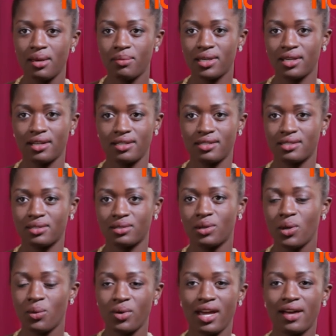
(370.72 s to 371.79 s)
because
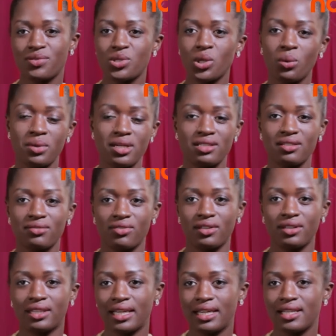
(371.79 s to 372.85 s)
we have so many
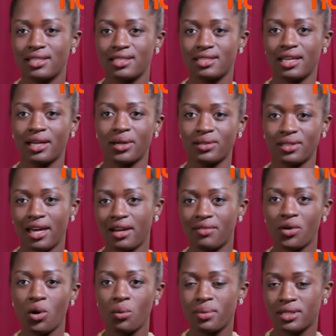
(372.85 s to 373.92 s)
different things that
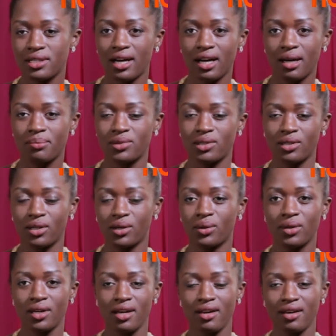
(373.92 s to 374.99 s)
have opened up,
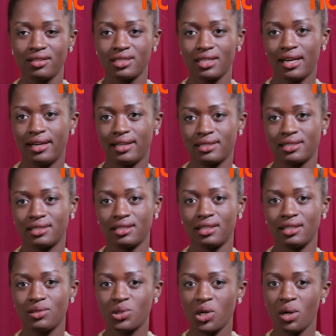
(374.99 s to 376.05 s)
to
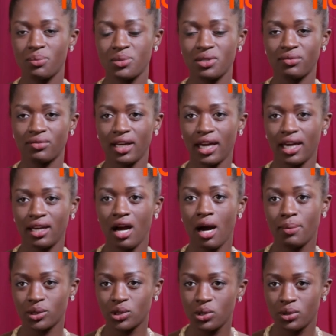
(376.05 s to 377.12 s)
us in terms of like
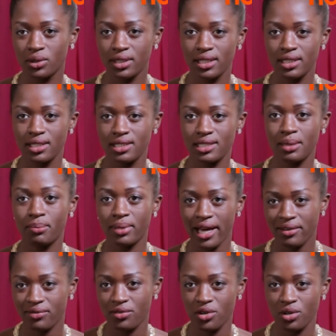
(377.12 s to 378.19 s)
opportunities and
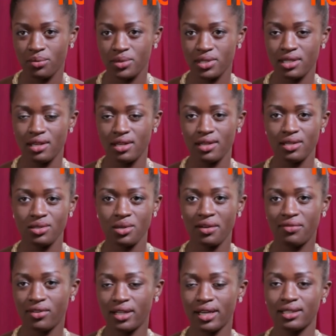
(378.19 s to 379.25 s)
platforms. So
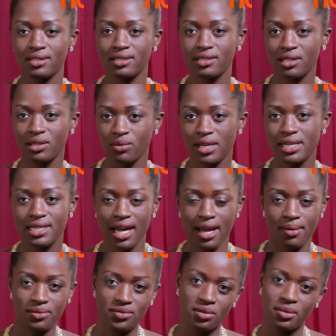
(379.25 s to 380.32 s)
I feel like this is a great
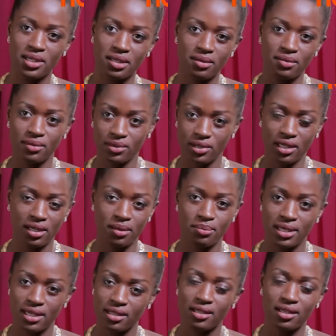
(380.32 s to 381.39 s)
time for me to
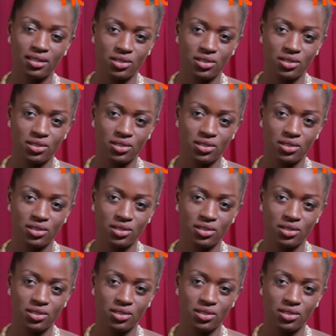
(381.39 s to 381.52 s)
be in the